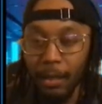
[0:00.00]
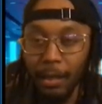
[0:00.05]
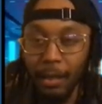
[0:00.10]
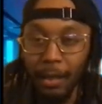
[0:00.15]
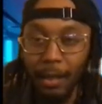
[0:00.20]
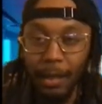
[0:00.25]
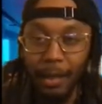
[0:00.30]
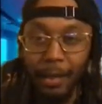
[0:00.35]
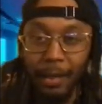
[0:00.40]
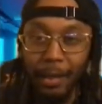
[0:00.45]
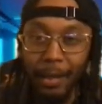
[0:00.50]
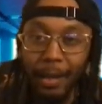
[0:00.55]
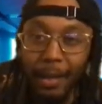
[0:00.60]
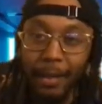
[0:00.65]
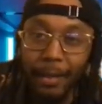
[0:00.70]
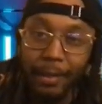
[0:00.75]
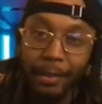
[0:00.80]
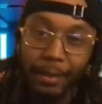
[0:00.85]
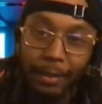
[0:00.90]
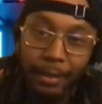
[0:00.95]
And
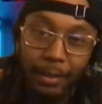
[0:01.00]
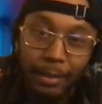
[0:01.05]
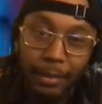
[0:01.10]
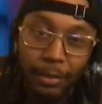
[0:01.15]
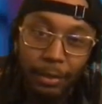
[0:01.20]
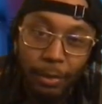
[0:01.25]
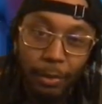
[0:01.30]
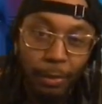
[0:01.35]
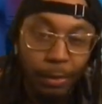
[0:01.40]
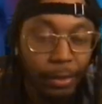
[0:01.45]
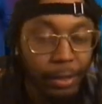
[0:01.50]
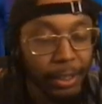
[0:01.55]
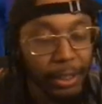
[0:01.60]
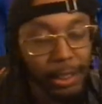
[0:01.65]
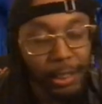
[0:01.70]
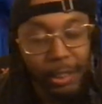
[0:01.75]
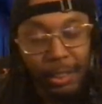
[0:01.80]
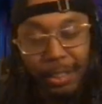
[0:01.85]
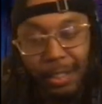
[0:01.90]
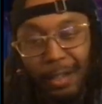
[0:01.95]
Tori,
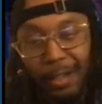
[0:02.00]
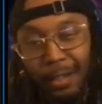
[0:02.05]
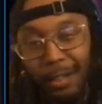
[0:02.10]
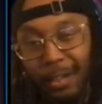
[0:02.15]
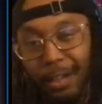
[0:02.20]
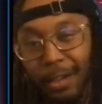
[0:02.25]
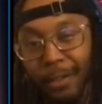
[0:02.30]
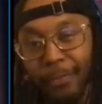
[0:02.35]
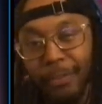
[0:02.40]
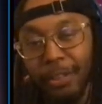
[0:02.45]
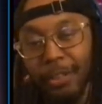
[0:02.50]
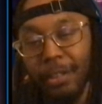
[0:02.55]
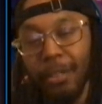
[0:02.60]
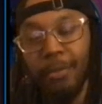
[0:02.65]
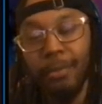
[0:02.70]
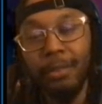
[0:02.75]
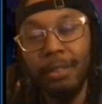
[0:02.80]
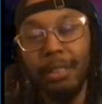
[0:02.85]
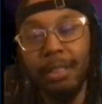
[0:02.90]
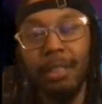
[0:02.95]
she started off
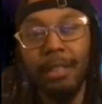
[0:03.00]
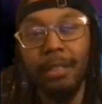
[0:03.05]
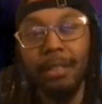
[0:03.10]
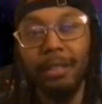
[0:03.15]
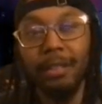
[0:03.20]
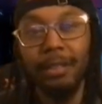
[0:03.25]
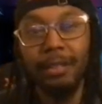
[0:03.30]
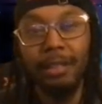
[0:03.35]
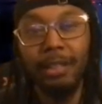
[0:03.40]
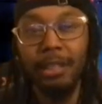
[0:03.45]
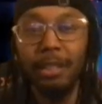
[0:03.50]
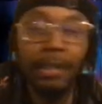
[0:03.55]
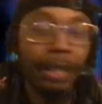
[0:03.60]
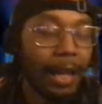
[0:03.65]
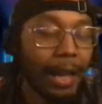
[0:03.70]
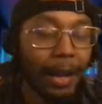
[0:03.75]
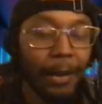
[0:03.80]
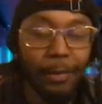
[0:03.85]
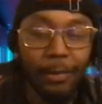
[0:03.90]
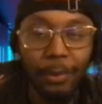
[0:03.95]
slow and shit. She,
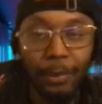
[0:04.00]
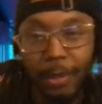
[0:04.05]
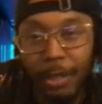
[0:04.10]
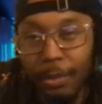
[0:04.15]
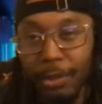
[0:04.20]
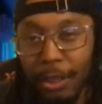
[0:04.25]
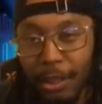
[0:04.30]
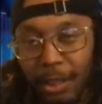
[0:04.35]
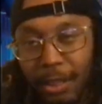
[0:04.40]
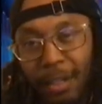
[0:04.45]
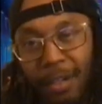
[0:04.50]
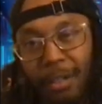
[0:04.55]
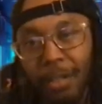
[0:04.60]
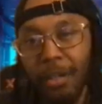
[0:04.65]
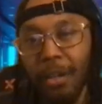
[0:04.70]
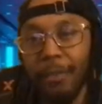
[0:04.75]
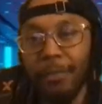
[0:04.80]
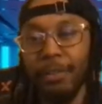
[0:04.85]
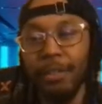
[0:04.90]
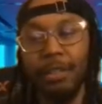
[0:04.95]
I don't know, yo. She started
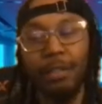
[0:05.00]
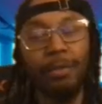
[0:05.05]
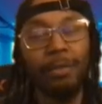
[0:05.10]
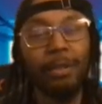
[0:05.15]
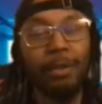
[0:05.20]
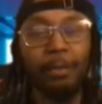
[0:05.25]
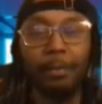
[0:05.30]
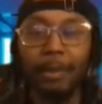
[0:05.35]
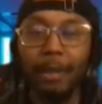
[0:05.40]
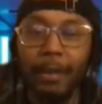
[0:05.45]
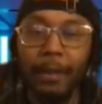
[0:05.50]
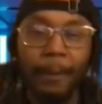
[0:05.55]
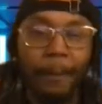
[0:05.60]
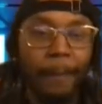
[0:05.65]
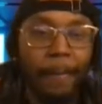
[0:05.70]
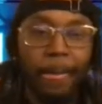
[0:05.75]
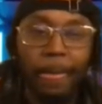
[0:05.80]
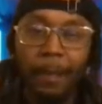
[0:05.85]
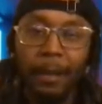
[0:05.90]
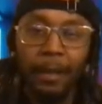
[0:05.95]
off slow, yo, but
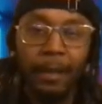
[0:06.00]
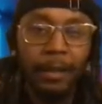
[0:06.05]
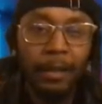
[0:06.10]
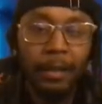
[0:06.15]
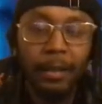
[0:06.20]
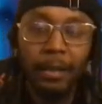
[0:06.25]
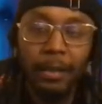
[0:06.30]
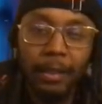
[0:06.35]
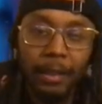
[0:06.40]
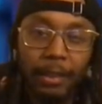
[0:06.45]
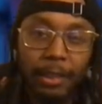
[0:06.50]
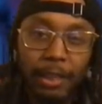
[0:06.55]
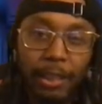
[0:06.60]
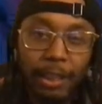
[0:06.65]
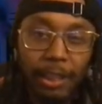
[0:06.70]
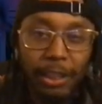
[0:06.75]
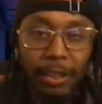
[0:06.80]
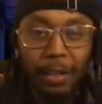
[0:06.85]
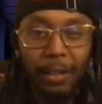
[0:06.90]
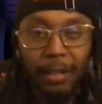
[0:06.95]
she
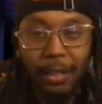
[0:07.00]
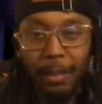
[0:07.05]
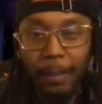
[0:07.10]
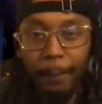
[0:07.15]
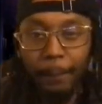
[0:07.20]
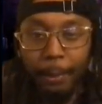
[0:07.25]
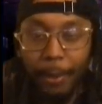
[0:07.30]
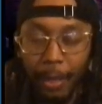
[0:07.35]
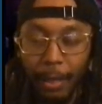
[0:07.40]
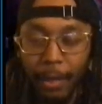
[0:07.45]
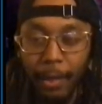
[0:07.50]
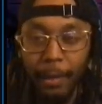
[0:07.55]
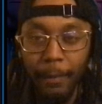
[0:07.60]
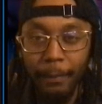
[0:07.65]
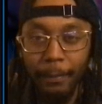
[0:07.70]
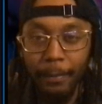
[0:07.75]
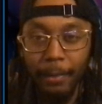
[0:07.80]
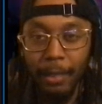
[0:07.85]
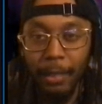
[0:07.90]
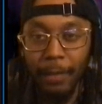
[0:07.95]
started to pick up
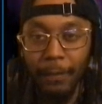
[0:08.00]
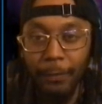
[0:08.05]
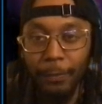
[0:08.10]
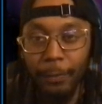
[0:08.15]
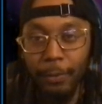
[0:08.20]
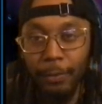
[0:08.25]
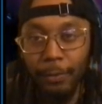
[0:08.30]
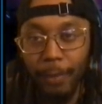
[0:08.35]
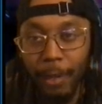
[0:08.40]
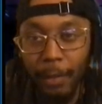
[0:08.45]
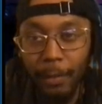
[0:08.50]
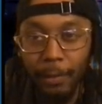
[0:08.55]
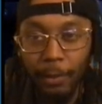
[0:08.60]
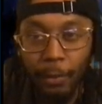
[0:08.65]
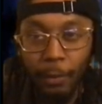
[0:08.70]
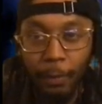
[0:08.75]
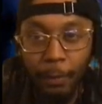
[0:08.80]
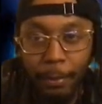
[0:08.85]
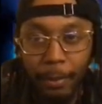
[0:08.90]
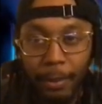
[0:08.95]
in the first round a
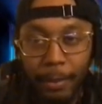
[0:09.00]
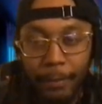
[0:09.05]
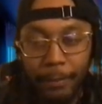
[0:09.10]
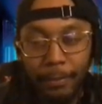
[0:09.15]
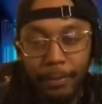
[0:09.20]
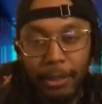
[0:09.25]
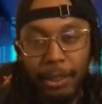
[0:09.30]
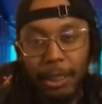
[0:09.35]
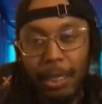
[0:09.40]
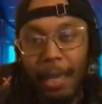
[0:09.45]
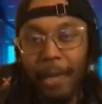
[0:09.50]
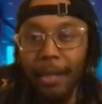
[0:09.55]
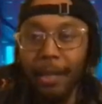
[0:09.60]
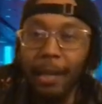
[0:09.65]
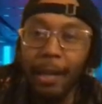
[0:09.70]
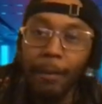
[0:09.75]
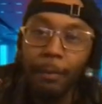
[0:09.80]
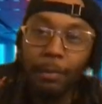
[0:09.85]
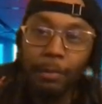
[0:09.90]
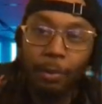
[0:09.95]
little bit. She had a
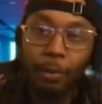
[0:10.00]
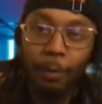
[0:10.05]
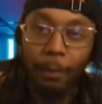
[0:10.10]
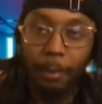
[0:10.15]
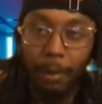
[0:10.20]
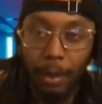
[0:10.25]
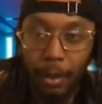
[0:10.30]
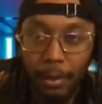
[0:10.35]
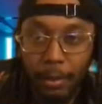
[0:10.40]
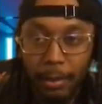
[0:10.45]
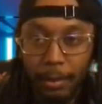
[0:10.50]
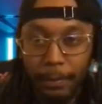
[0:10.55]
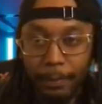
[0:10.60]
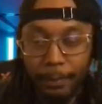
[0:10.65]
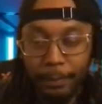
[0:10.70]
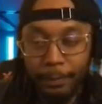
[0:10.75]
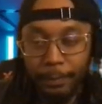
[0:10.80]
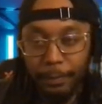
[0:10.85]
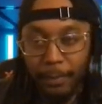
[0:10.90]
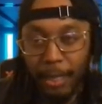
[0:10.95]
couple little balls.
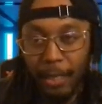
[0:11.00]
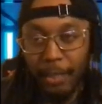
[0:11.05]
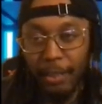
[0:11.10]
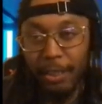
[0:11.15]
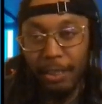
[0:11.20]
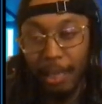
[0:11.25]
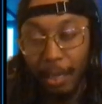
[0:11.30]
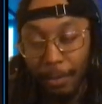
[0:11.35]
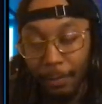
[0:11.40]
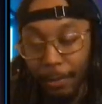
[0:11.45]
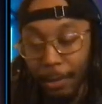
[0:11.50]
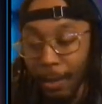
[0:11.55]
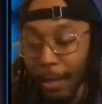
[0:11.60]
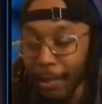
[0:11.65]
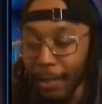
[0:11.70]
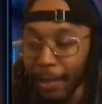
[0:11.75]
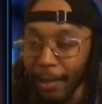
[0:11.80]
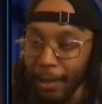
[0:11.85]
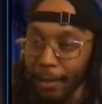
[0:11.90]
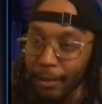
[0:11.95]
In the second round, I
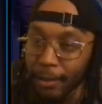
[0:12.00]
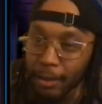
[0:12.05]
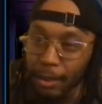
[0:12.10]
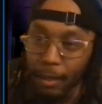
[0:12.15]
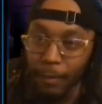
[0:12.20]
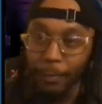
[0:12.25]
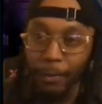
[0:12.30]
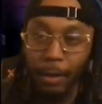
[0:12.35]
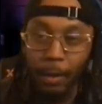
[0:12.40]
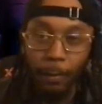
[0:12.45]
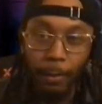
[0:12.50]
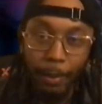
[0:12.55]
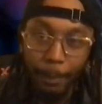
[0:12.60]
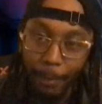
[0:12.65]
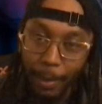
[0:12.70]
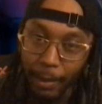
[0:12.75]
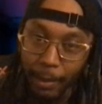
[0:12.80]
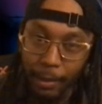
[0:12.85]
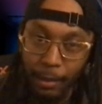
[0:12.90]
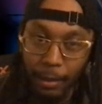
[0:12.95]
like her second round way
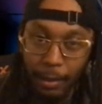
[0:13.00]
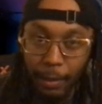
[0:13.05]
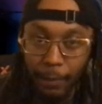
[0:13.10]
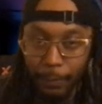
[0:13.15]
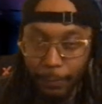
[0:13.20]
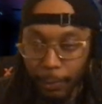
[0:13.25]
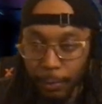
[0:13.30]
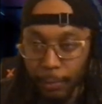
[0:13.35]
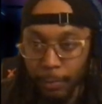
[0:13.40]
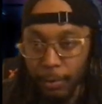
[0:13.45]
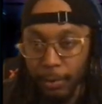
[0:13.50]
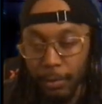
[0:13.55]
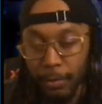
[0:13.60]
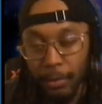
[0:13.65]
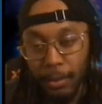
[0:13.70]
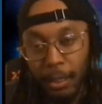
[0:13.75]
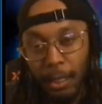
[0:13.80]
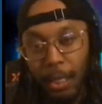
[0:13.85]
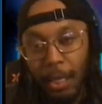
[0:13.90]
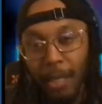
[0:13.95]
better than her first.
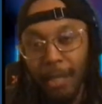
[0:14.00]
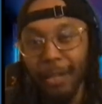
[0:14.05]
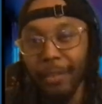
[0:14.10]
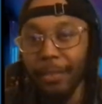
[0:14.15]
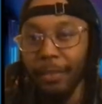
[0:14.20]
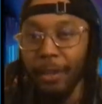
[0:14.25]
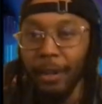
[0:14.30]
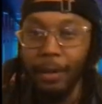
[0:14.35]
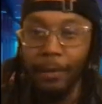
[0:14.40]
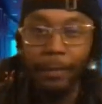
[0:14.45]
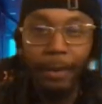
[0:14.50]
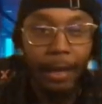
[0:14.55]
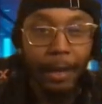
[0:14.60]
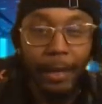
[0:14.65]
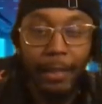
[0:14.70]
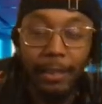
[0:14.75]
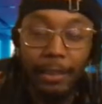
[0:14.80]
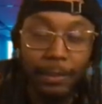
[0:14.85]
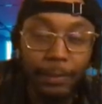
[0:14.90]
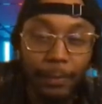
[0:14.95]
In the third round,
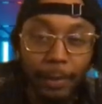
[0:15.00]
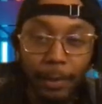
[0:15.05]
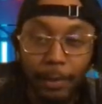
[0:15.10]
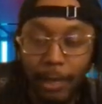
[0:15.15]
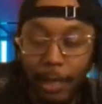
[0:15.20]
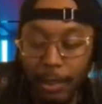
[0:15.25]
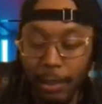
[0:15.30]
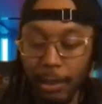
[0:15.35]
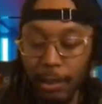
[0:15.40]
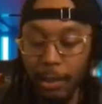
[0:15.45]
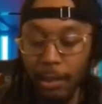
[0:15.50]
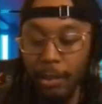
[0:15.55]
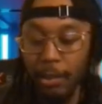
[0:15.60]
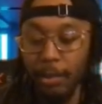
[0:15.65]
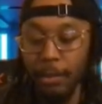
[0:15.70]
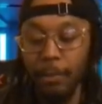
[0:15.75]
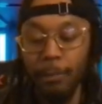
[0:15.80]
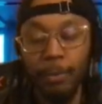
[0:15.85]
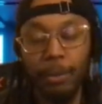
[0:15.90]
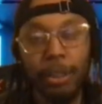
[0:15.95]
I just felt like she
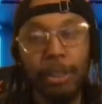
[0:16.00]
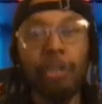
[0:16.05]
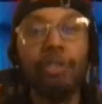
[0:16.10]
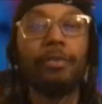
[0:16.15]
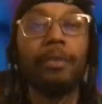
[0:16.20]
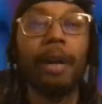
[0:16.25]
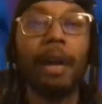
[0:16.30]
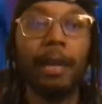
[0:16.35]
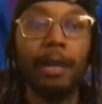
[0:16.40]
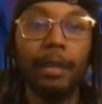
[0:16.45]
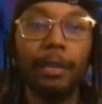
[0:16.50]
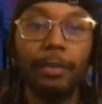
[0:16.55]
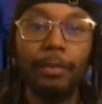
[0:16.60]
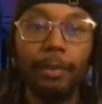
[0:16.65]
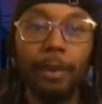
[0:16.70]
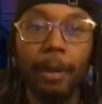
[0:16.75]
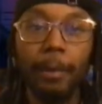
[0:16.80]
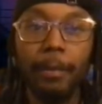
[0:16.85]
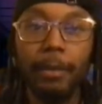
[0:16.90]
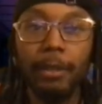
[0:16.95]
was just trying to get through
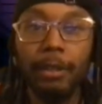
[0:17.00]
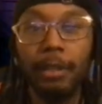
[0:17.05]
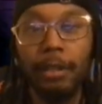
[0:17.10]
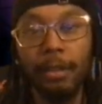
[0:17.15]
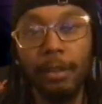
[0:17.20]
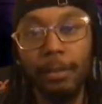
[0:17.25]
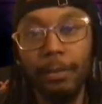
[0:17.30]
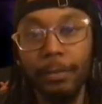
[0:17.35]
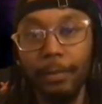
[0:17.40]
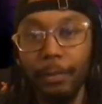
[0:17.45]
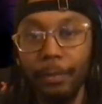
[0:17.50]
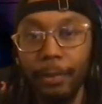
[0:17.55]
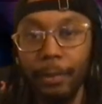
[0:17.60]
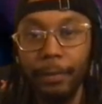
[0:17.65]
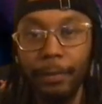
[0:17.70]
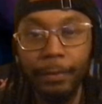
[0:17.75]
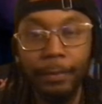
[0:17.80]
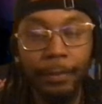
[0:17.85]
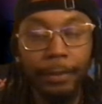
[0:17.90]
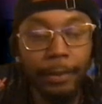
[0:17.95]
her material for real,
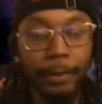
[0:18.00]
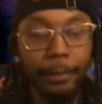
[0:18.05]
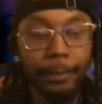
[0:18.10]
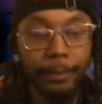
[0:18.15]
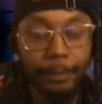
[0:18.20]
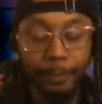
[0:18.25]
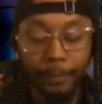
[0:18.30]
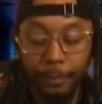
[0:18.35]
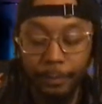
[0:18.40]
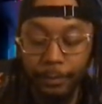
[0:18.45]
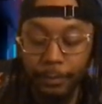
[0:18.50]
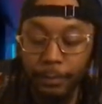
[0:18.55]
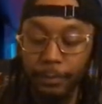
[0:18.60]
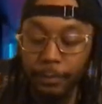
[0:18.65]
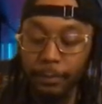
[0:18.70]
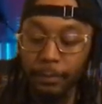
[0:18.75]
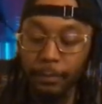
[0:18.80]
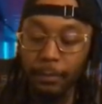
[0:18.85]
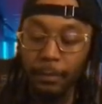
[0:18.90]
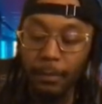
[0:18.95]
for real.
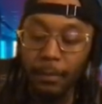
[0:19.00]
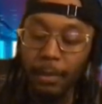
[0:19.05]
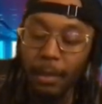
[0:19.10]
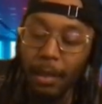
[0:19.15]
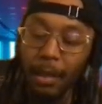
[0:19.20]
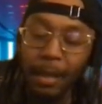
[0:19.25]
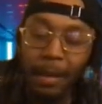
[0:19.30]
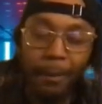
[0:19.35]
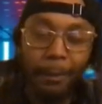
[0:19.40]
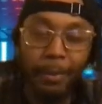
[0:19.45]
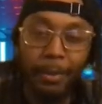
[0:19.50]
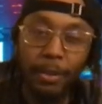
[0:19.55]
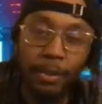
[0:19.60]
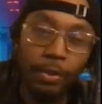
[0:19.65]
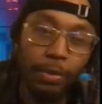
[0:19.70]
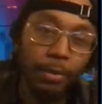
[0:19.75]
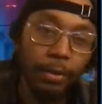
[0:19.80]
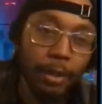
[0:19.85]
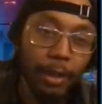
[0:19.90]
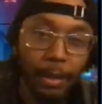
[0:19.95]
But
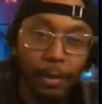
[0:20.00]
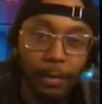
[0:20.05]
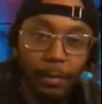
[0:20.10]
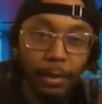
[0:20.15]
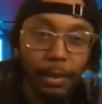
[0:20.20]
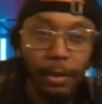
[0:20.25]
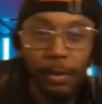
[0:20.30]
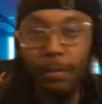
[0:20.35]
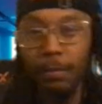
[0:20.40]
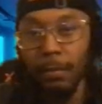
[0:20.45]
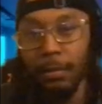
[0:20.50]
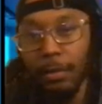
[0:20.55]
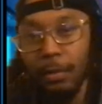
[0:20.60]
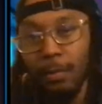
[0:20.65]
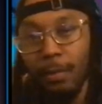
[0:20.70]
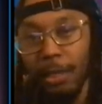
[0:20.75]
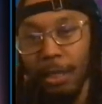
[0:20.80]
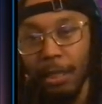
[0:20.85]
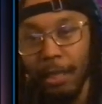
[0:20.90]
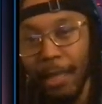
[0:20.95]
Toyo, you you
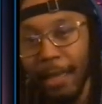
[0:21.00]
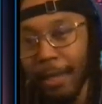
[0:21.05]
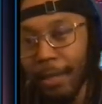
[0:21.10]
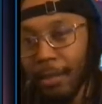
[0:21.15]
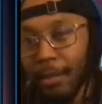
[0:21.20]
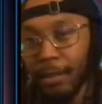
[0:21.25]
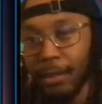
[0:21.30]
need like